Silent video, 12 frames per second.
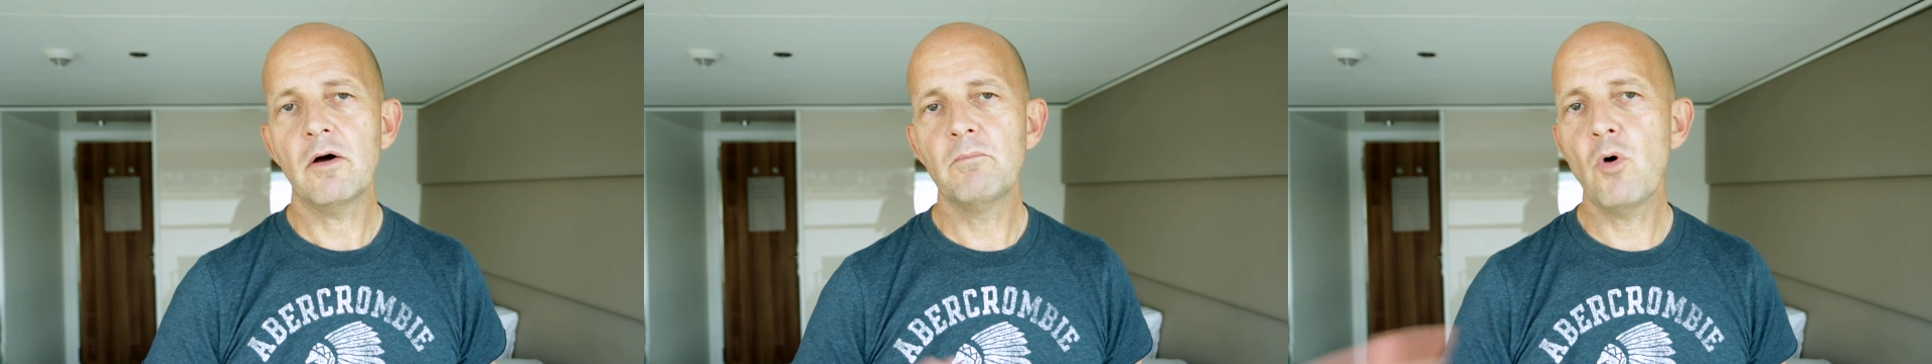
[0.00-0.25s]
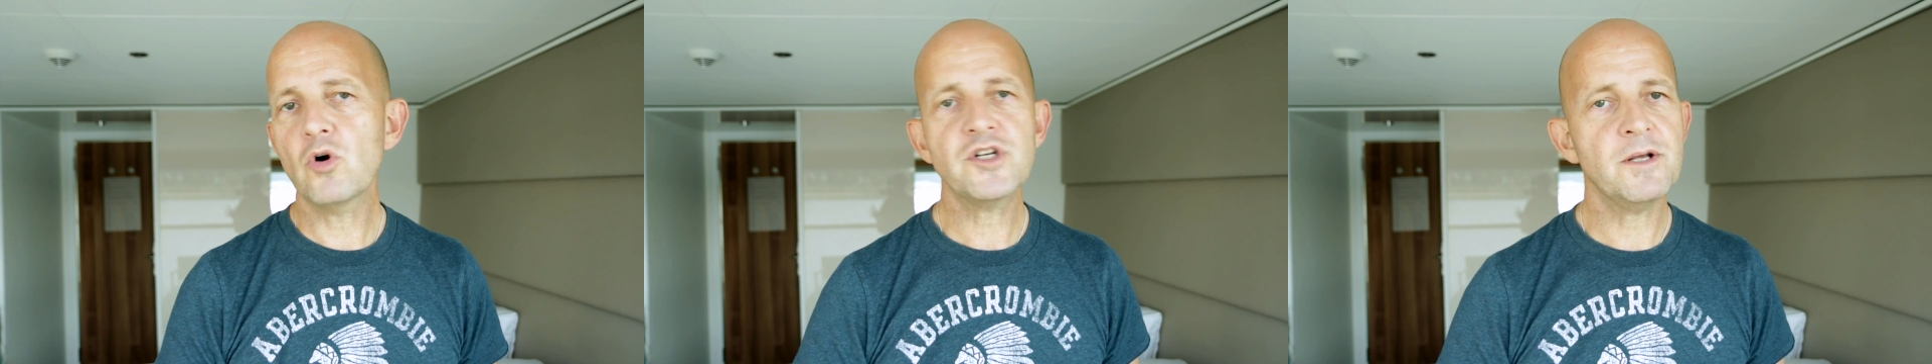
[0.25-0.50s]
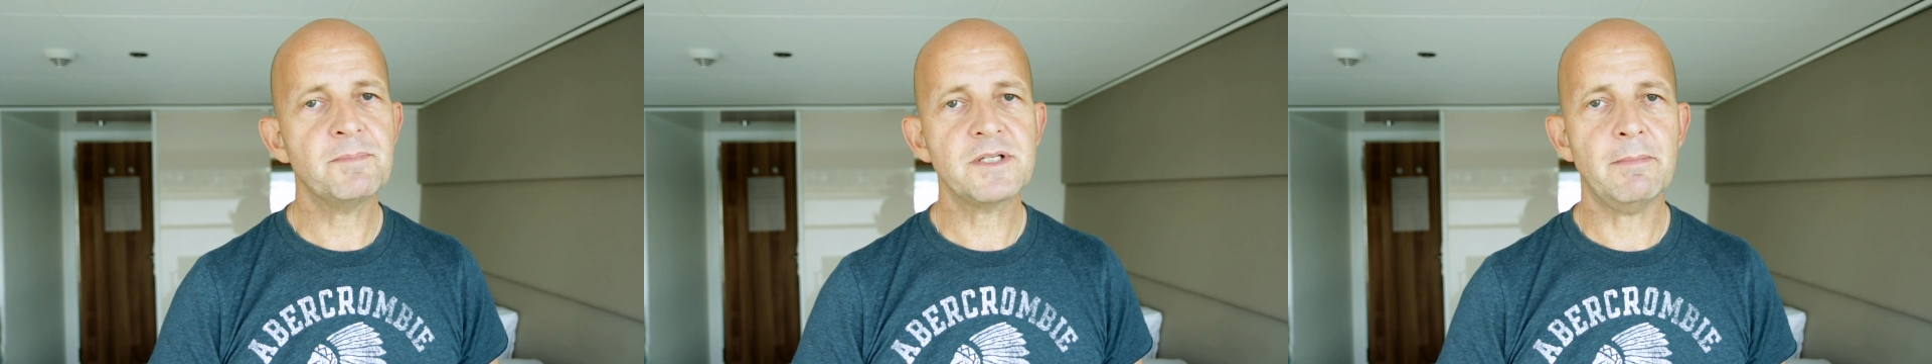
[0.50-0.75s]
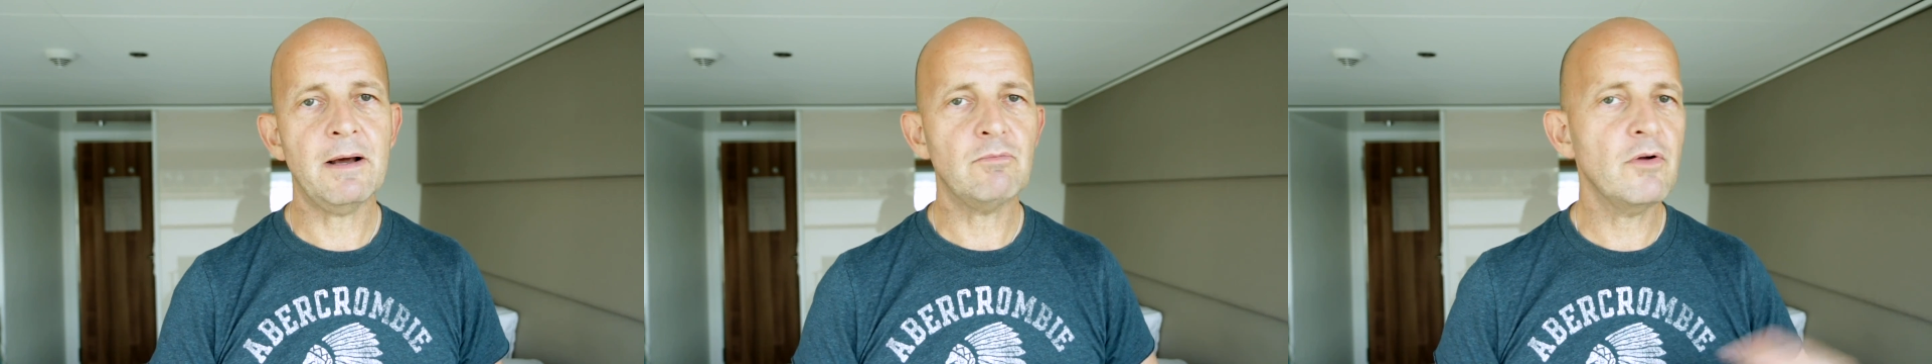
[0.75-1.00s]
more tips
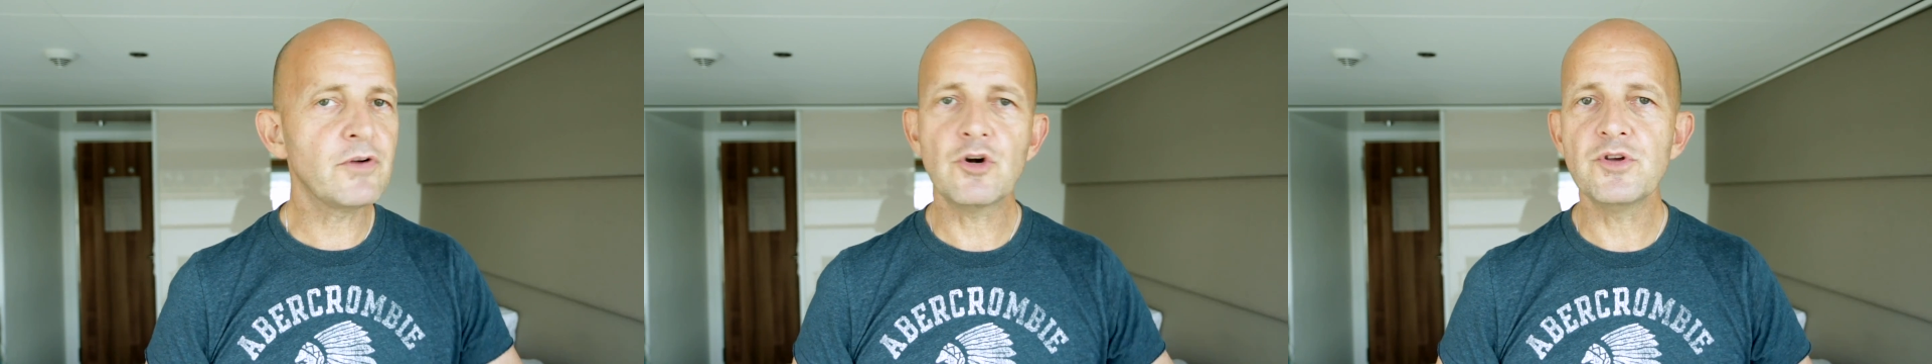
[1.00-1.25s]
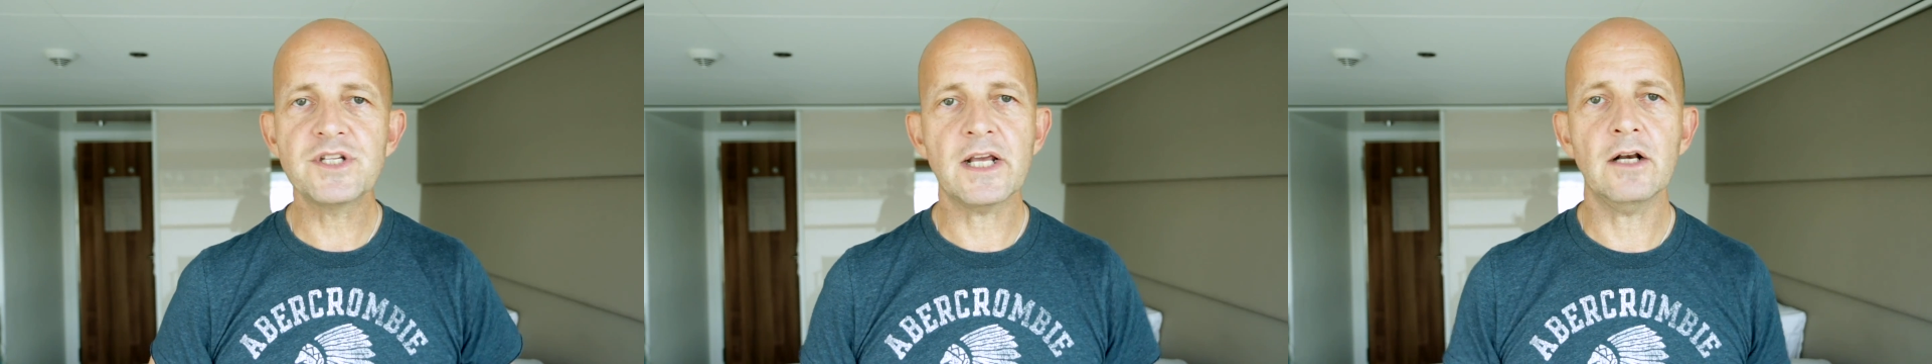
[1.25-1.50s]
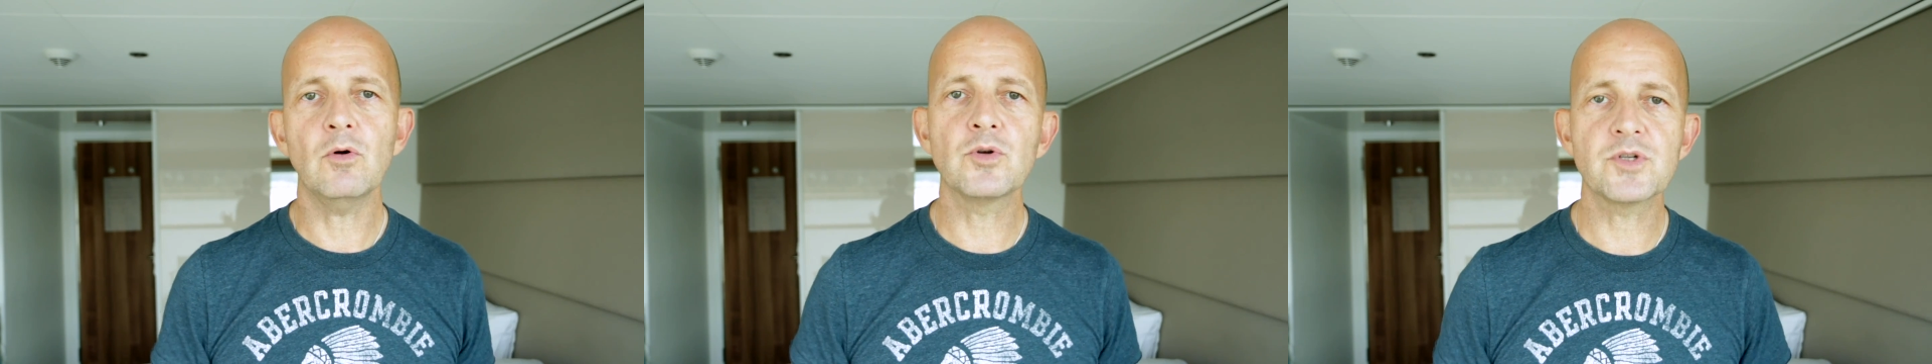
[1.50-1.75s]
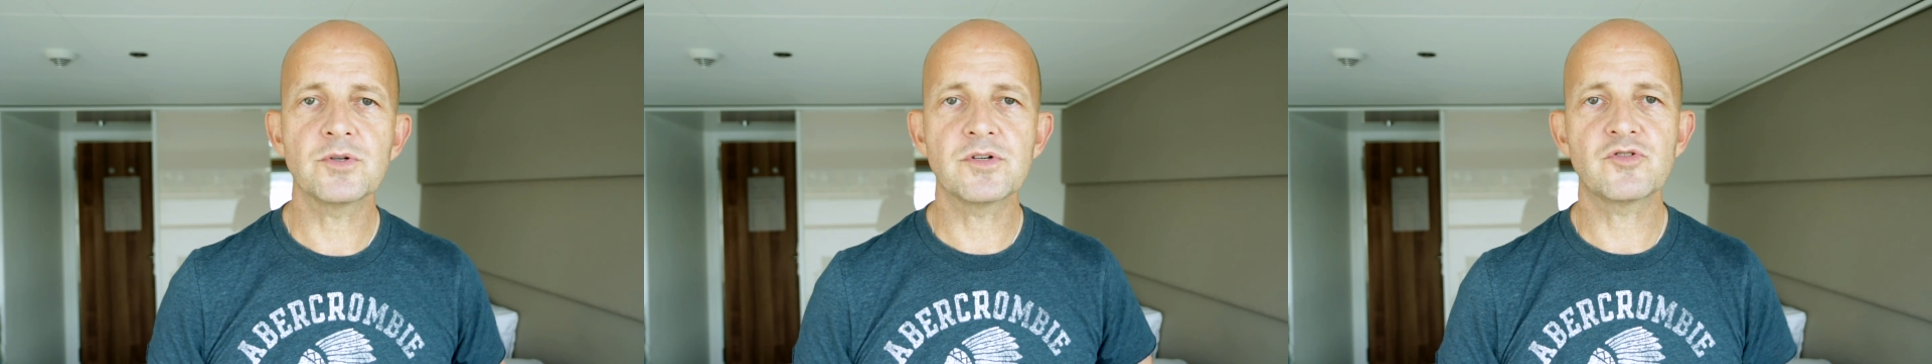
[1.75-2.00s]
about river cruising and all
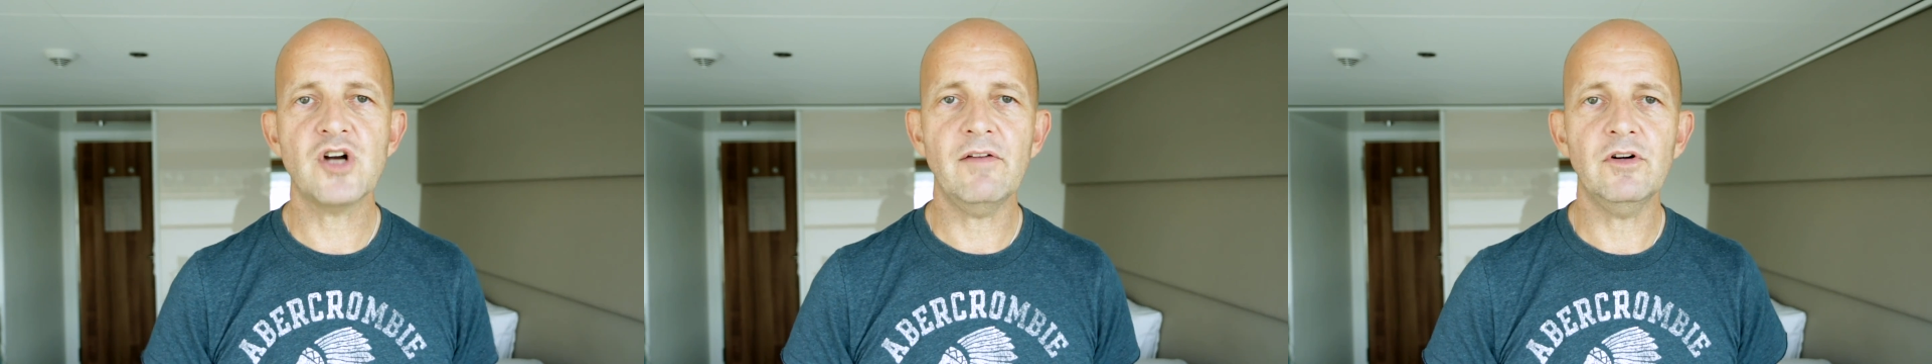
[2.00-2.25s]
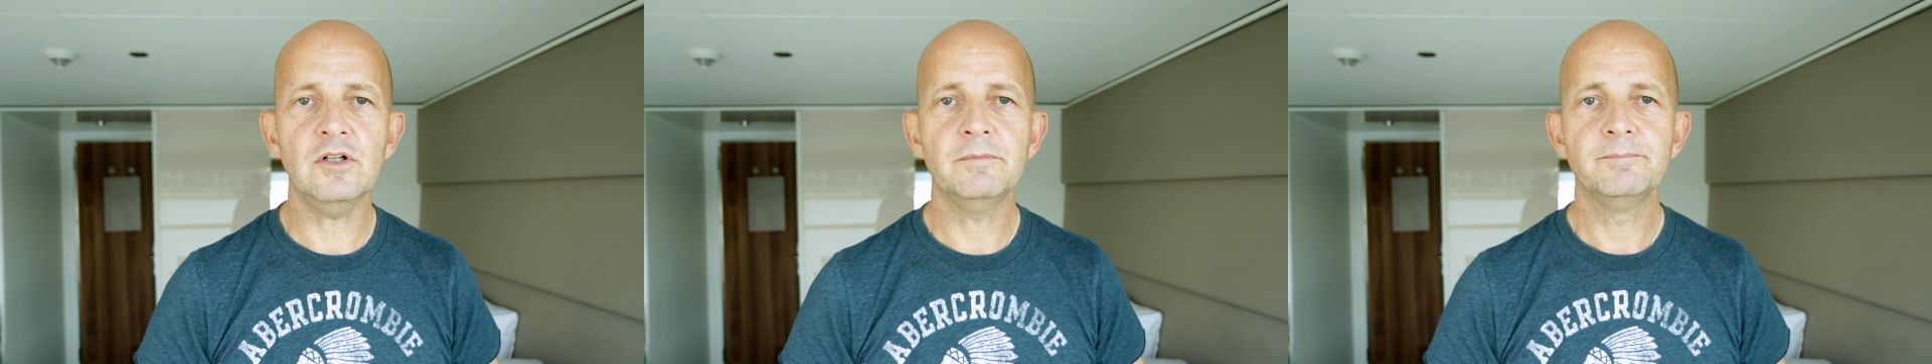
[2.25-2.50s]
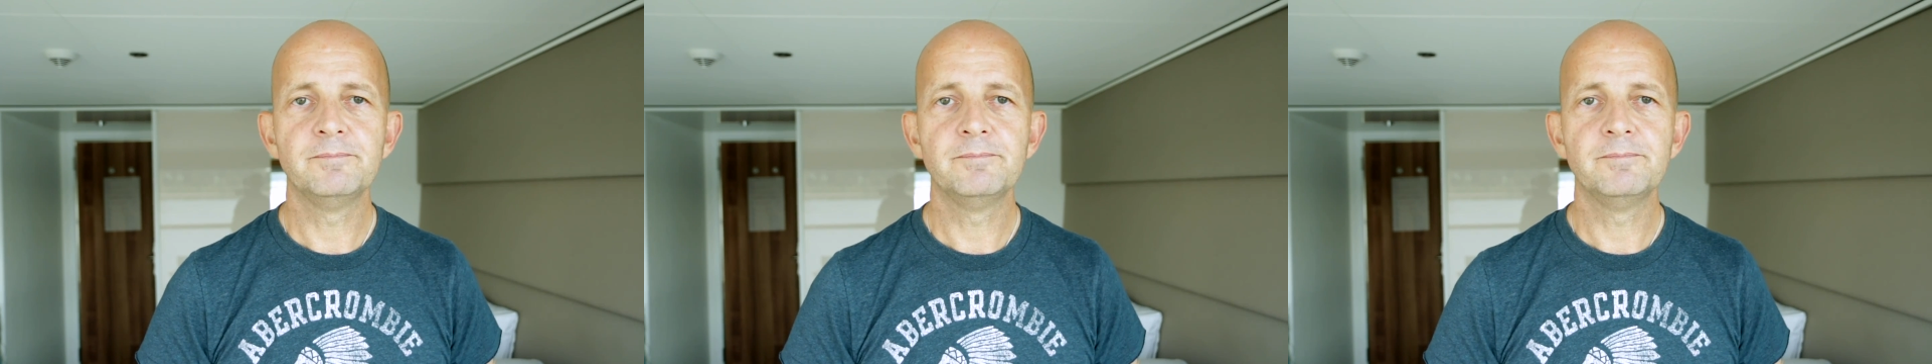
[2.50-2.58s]
sorts of travel.